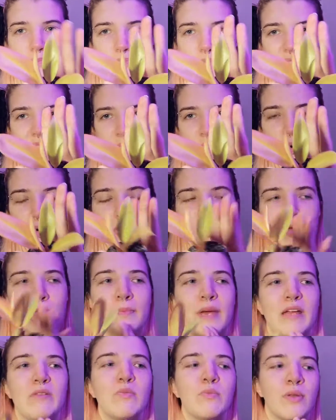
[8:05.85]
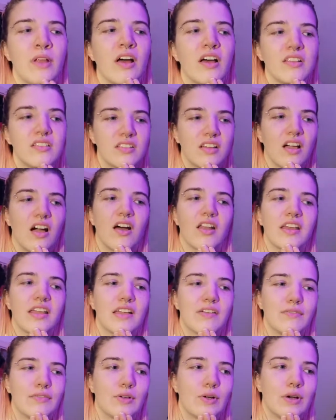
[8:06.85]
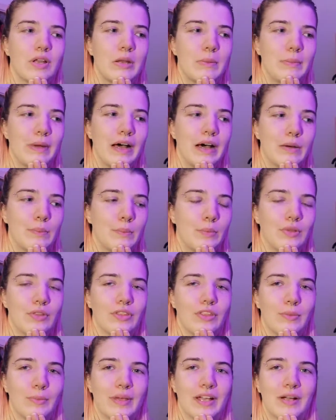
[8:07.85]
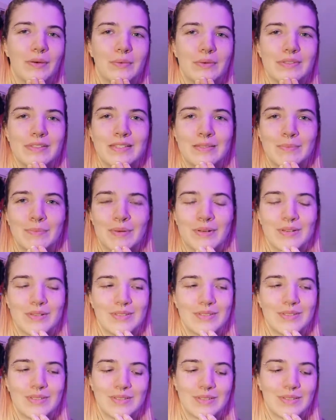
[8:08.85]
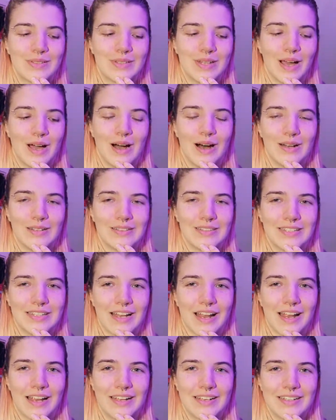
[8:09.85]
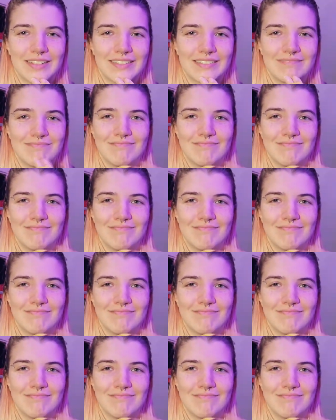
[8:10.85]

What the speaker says: smaller baby plants kind of get forgotten about more than the bigger ones because they're hard to like